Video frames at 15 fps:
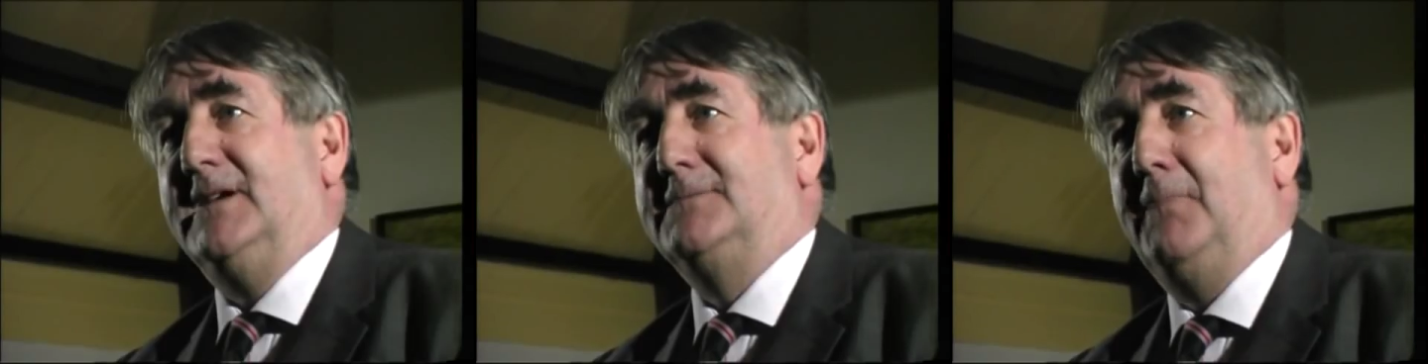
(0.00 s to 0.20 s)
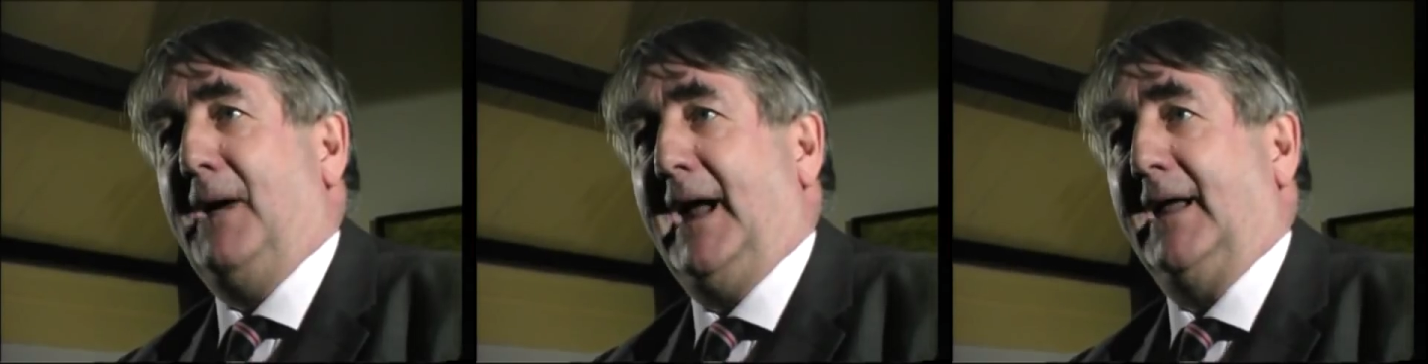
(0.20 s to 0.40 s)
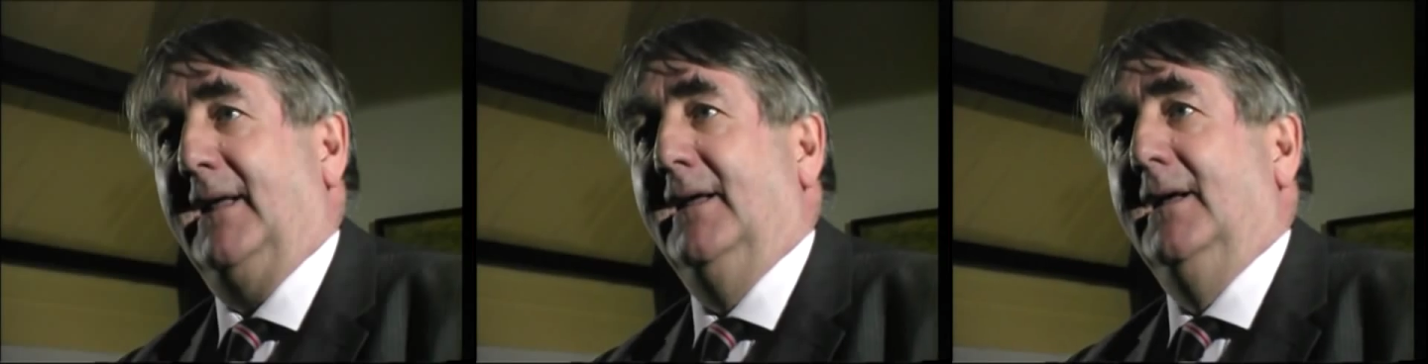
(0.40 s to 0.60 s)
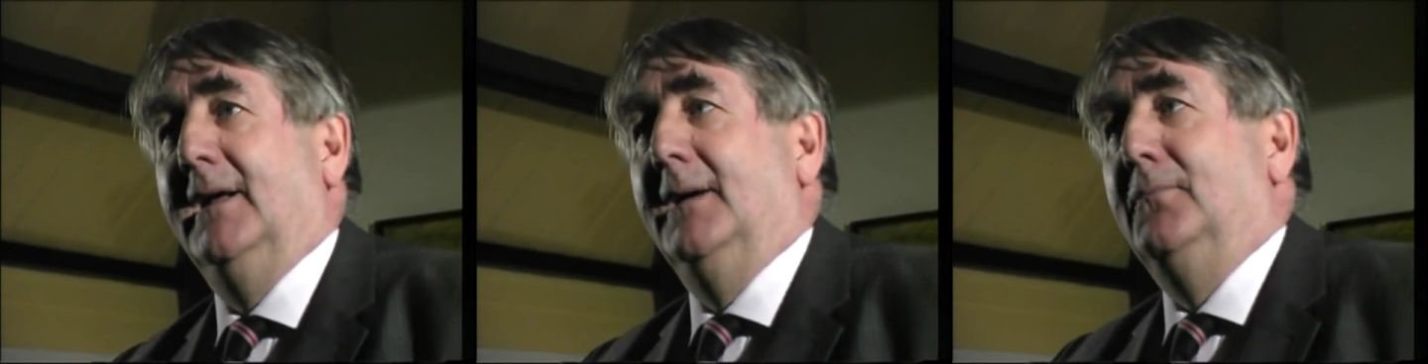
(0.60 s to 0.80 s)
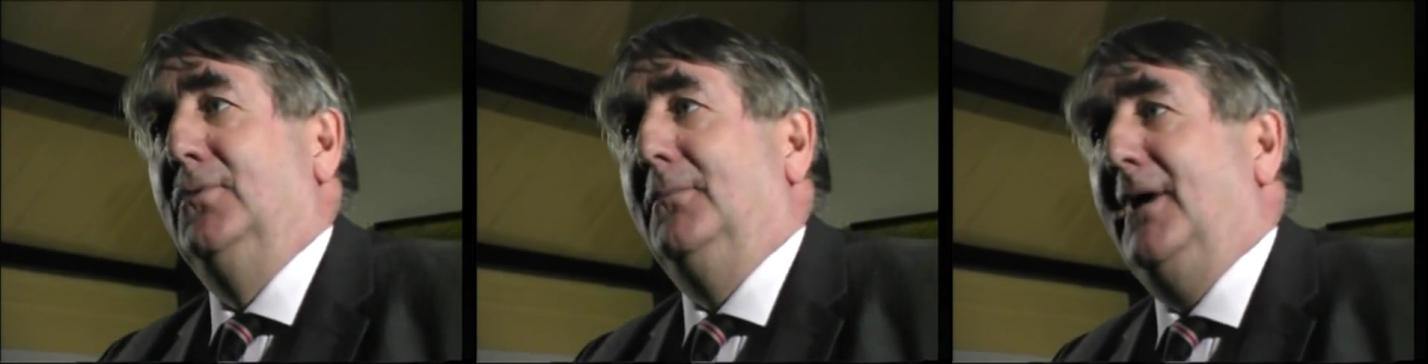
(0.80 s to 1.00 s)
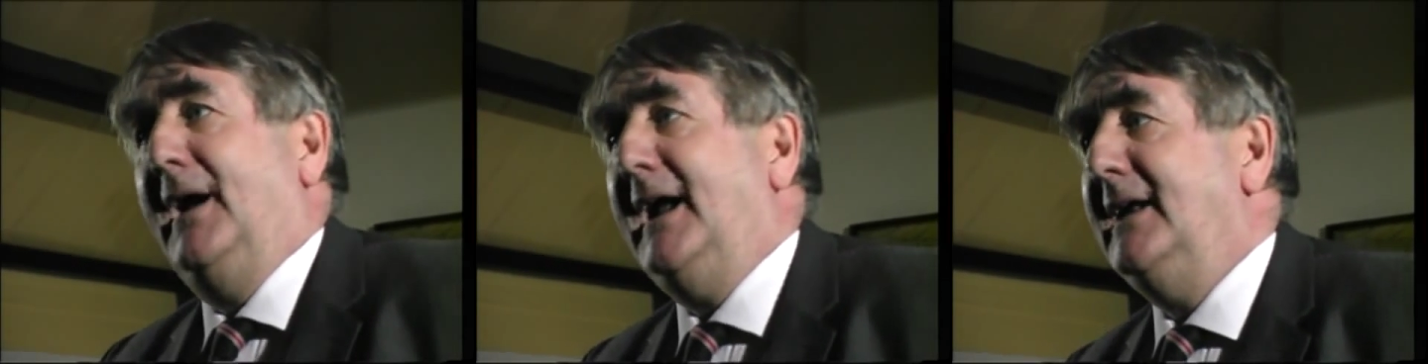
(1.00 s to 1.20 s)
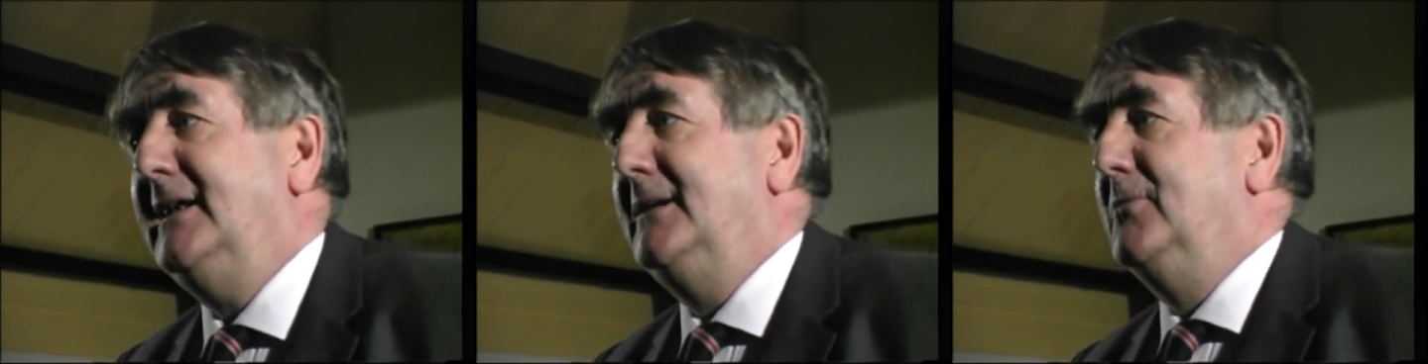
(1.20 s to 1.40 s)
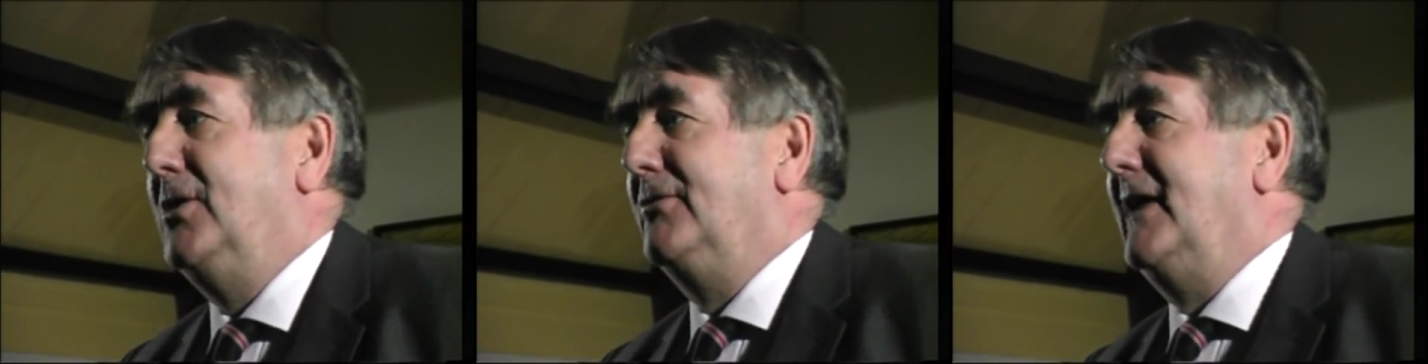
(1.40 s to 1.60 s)
back, put my hand
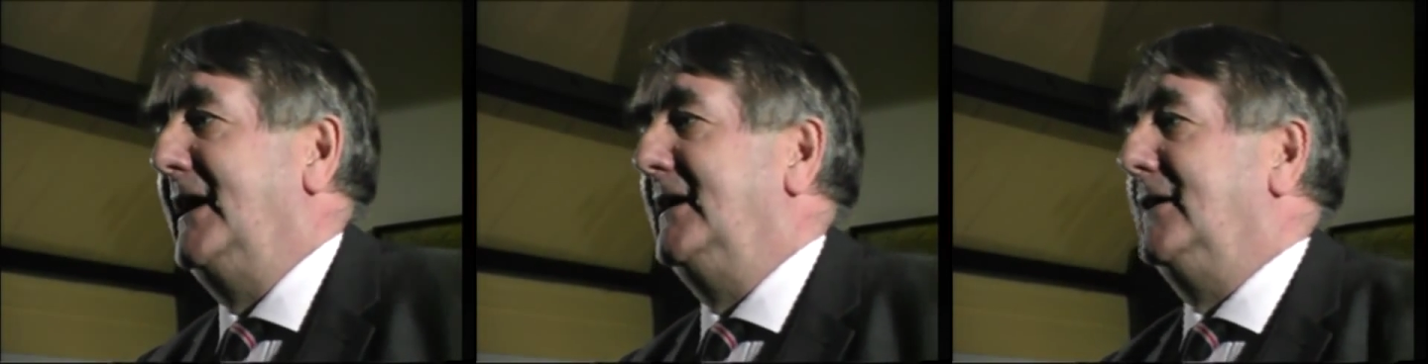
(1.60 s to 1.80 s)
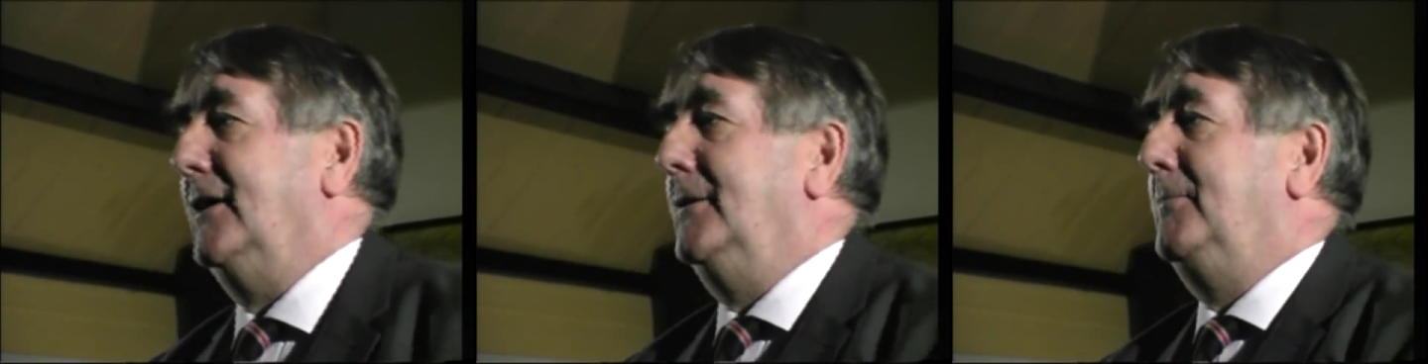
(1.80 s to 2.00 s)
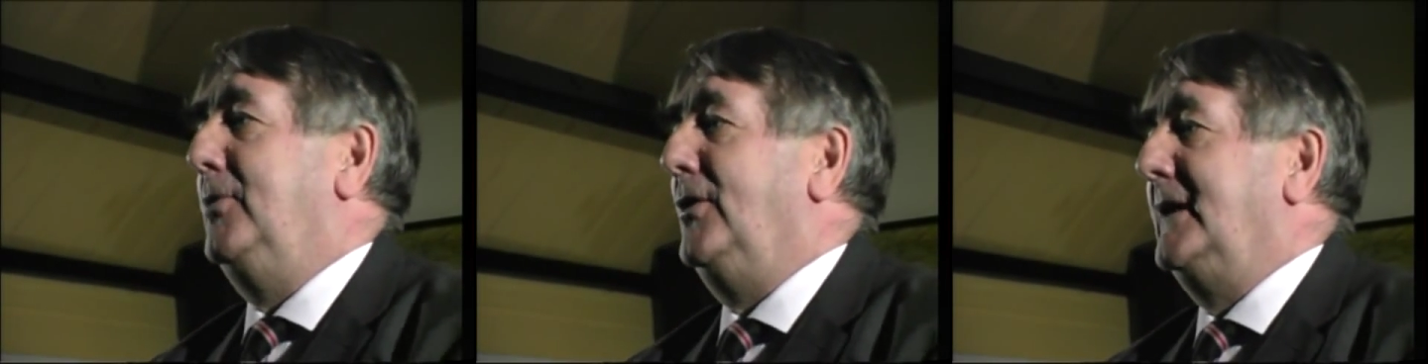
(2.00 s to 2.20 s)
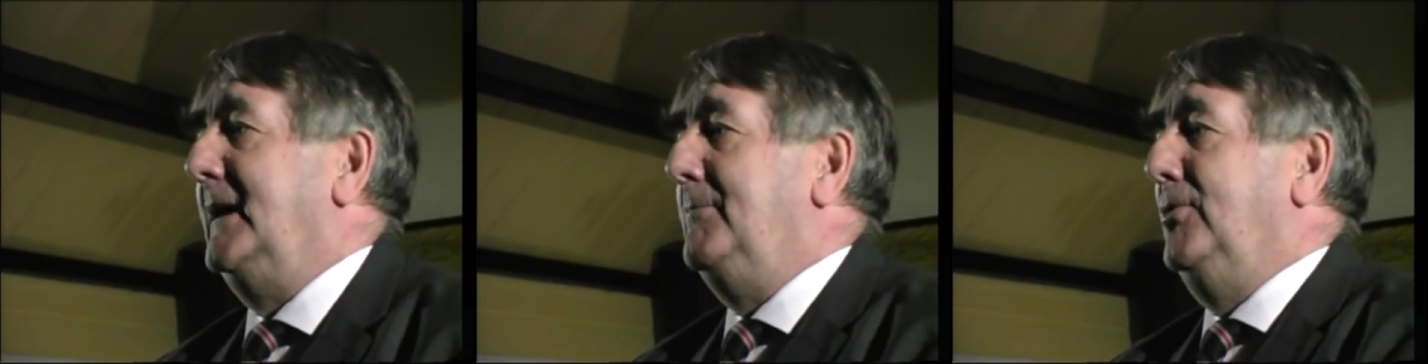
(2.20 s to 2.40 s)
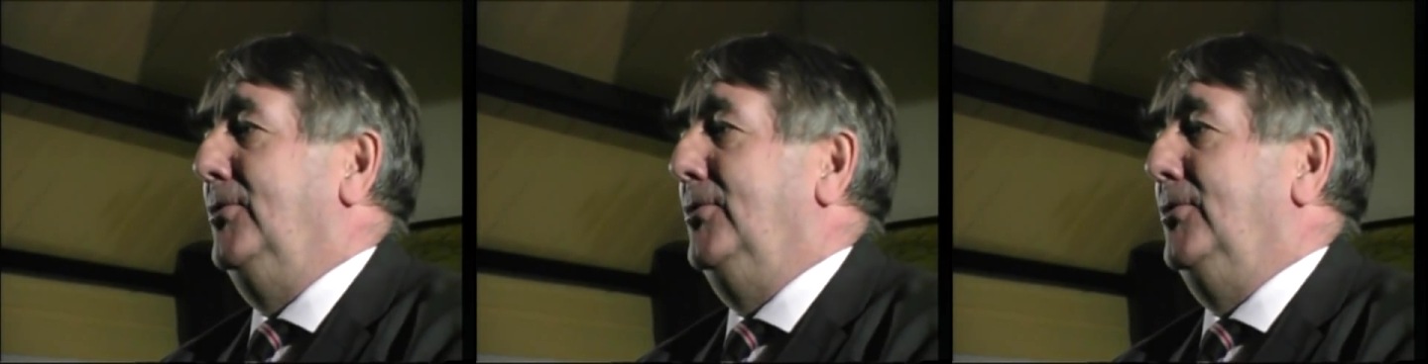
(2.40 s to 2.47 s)
in my raincoat pocket,